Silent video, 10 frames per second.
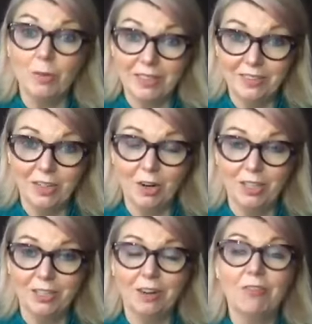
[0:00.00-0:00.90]

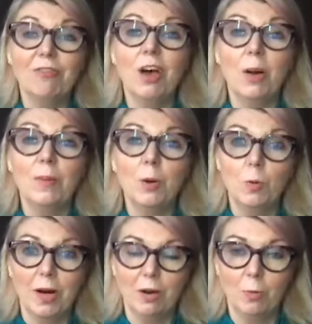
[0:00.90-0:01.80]
start from
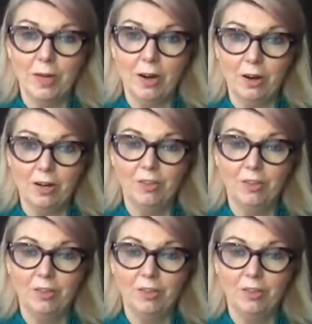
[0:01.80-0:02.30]
where we are.